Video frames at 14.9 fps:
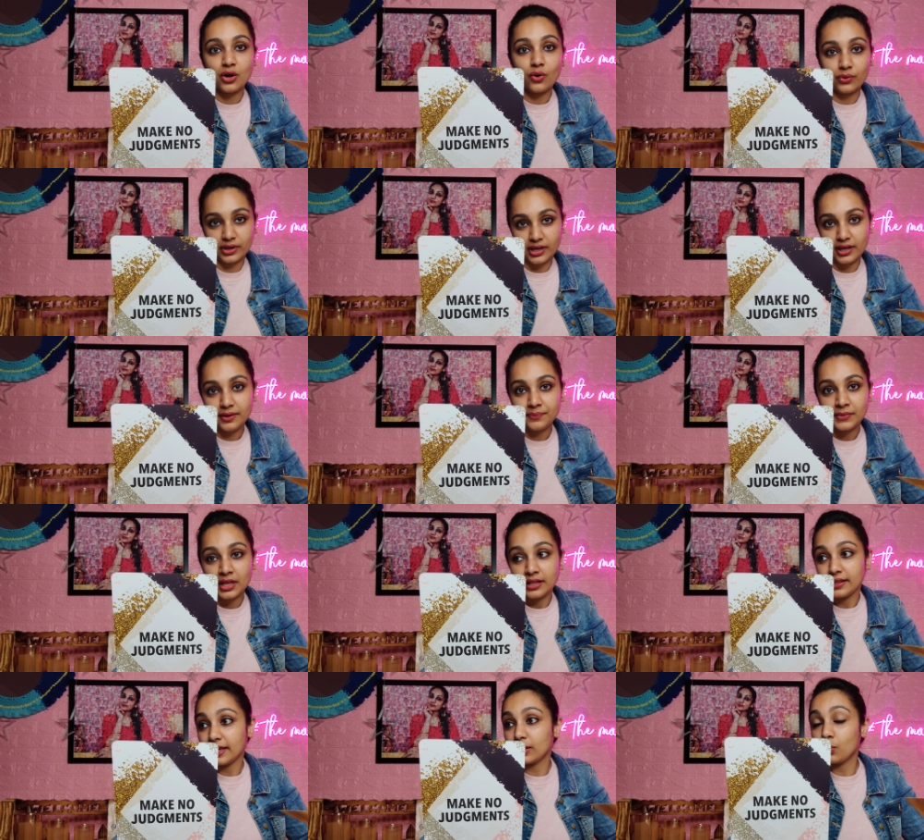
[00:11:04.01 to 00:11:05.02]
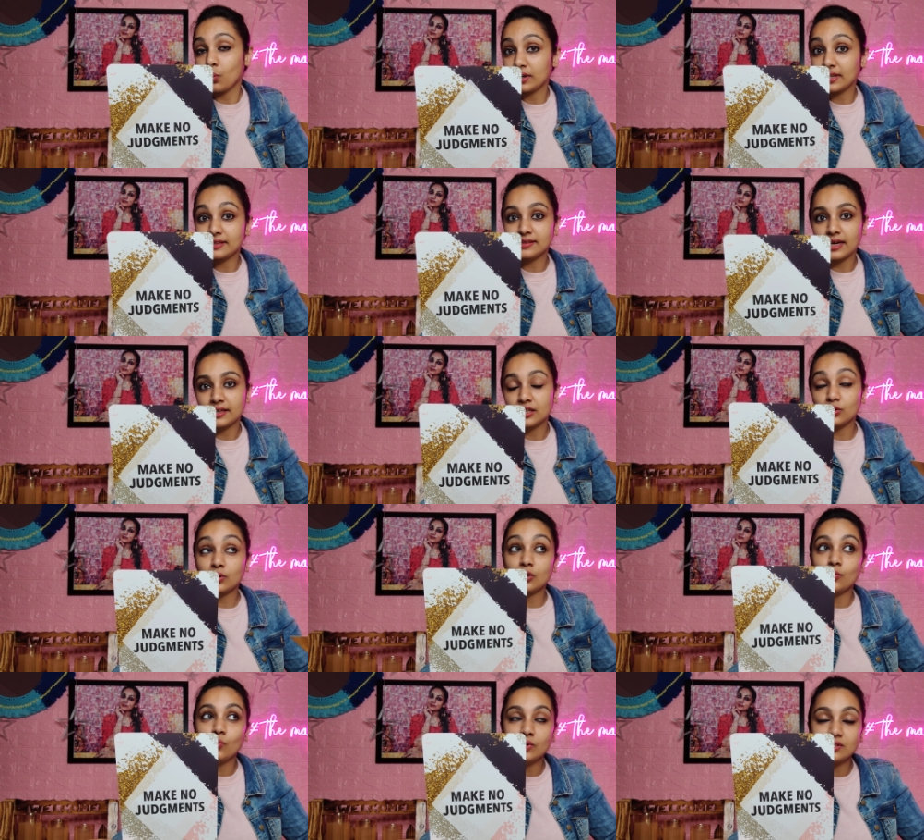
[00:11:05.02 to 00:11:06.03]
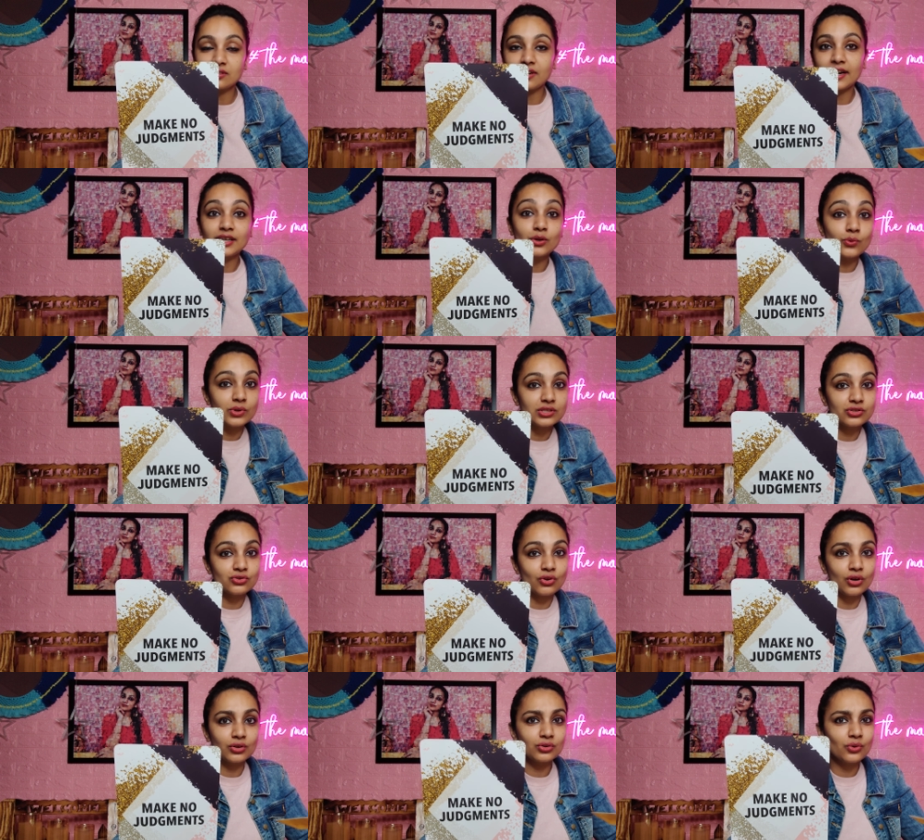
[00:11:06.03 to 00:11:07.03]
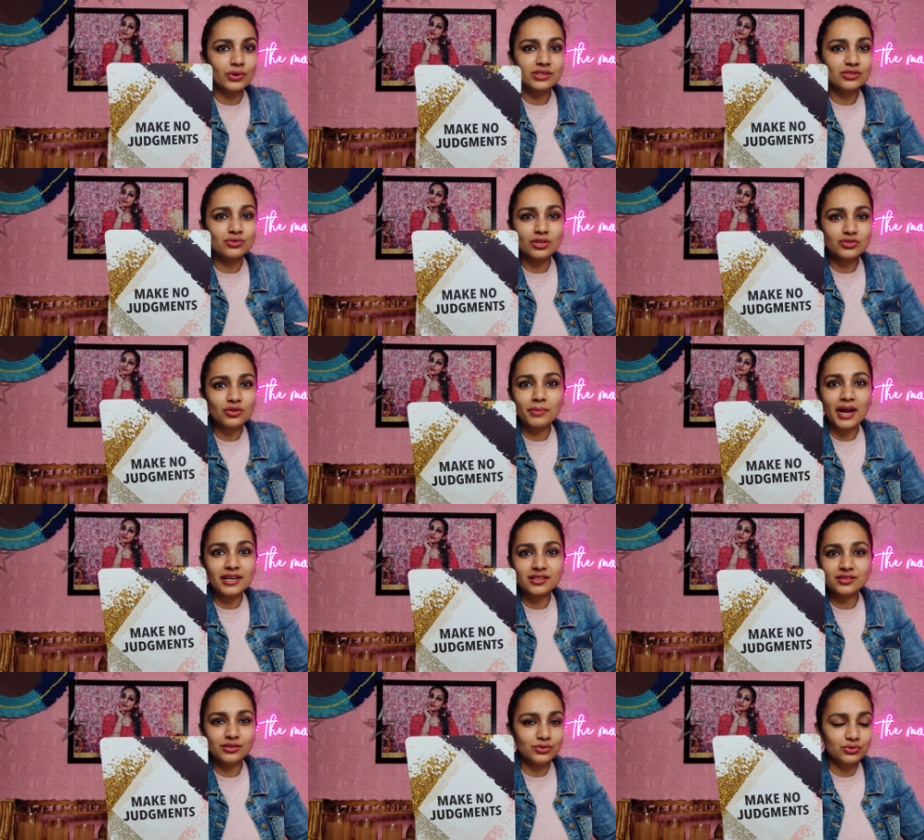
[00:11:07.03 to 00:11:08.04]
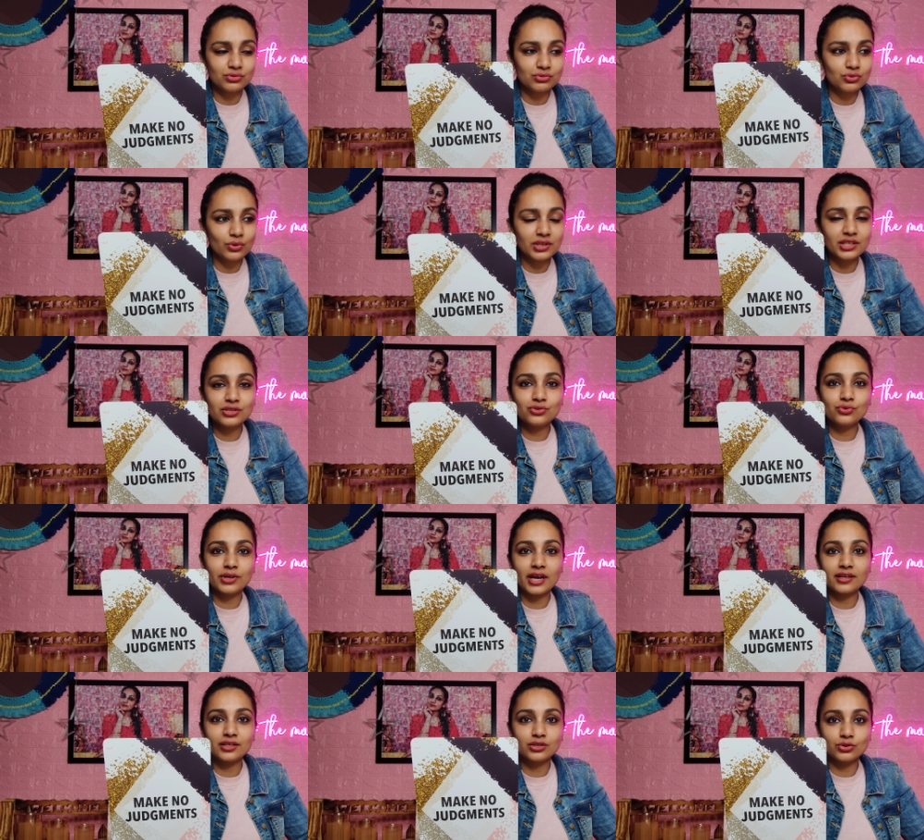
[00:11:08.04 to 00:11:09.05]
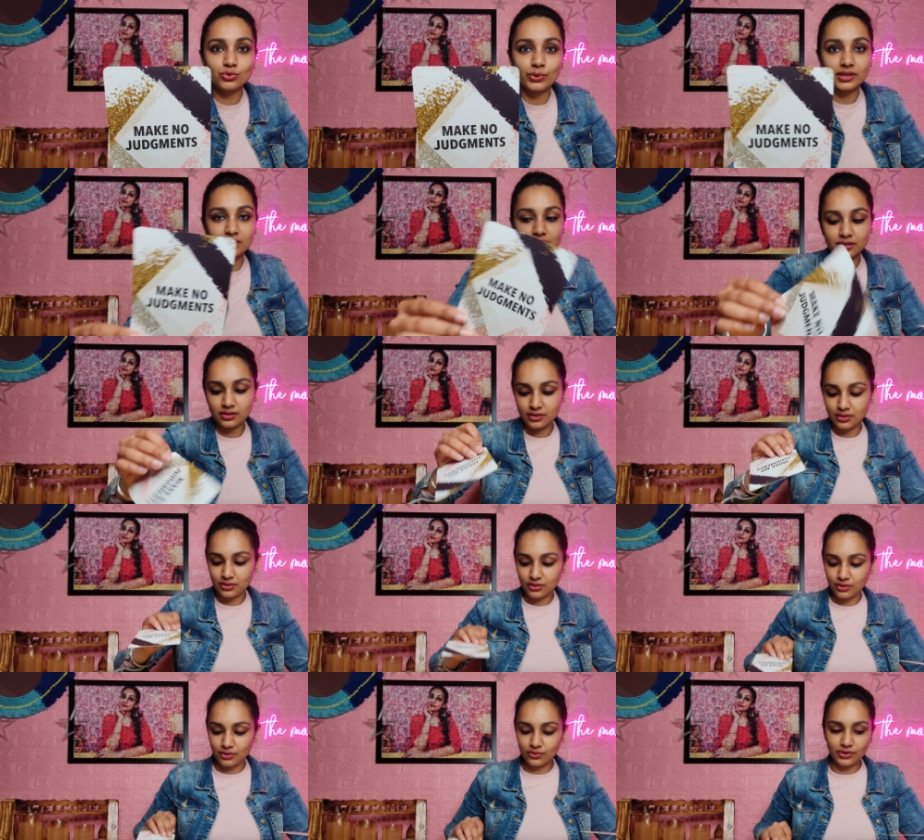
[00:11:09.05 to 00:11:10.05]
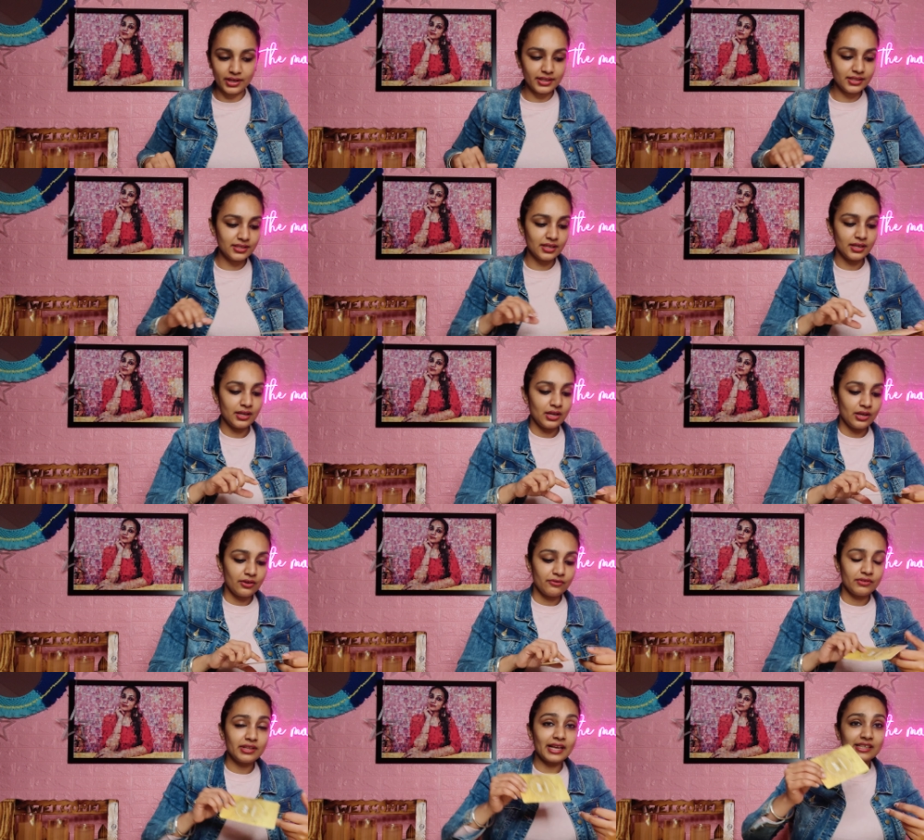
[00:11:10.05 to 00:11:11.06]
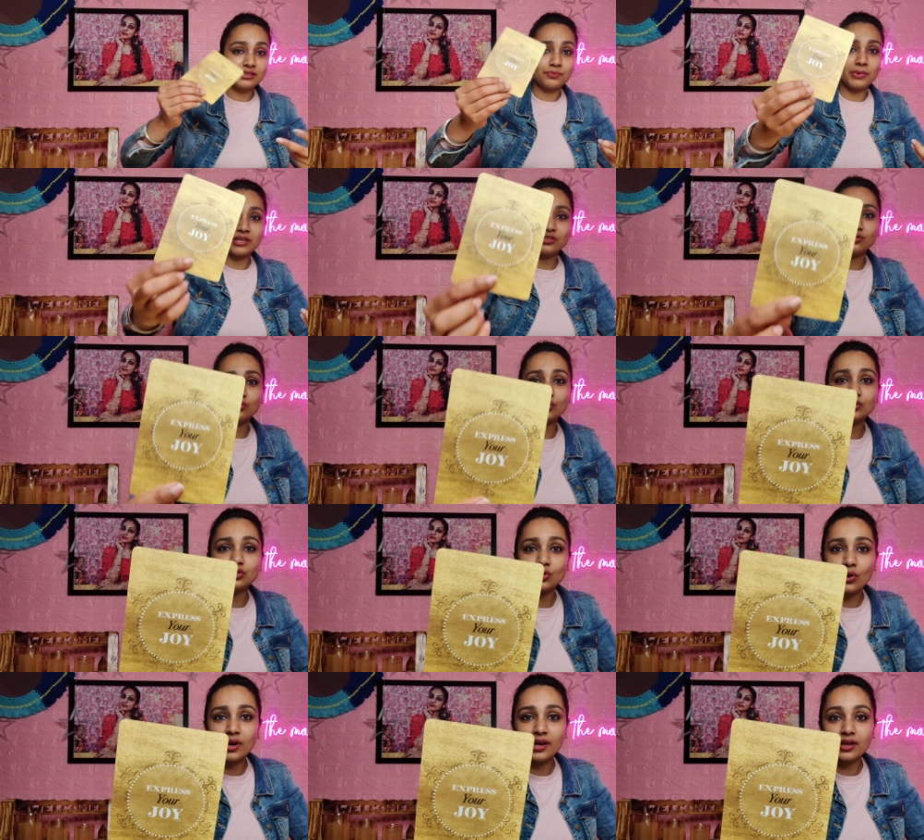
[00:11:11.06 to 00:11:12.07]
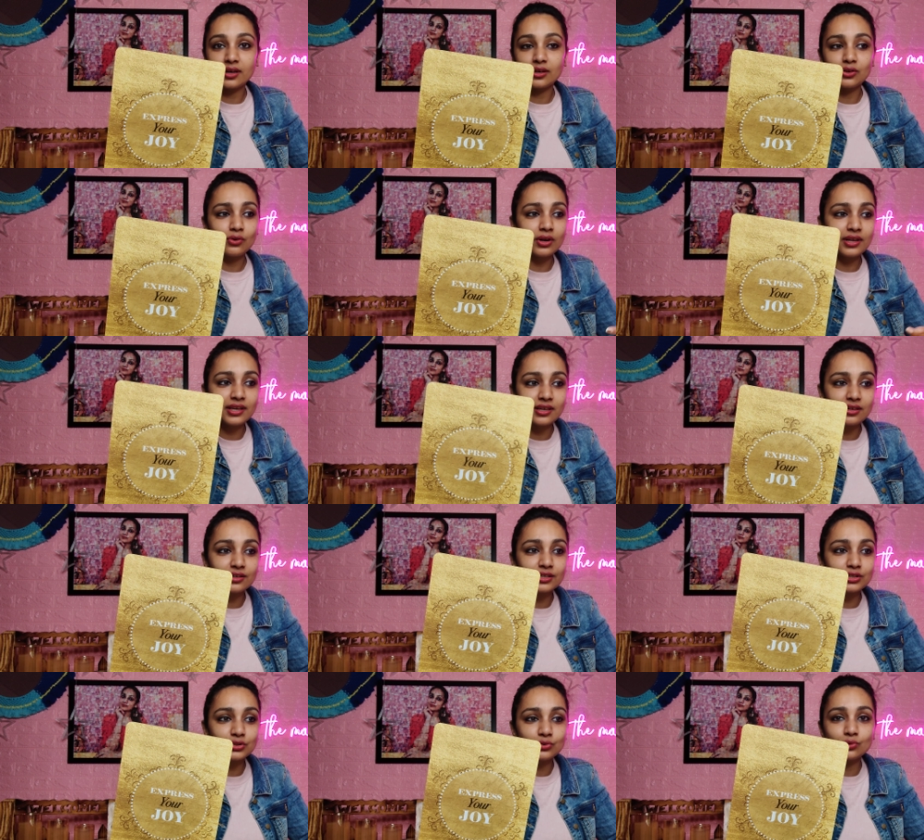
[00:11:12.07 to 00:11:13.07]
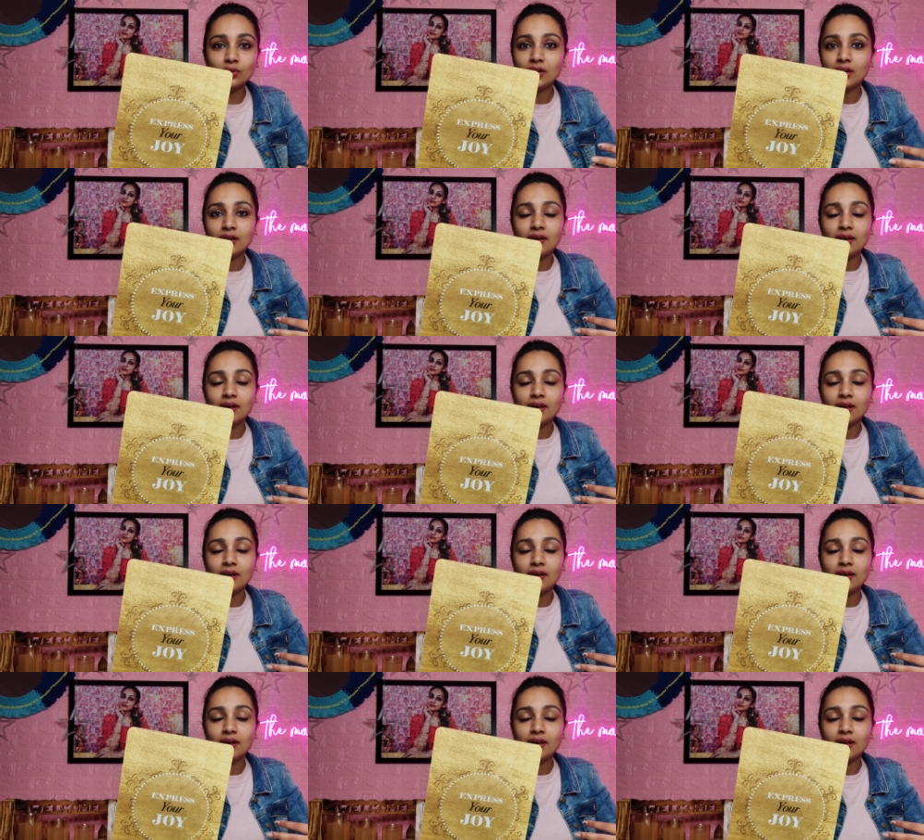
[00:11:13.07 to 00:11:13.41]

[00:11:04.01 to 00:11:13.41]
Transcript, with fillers: Okay, like what exactly, okay, who is right, who is wrong? No, it's not a matter, no need to get into it. All right, with express your joy. You are here to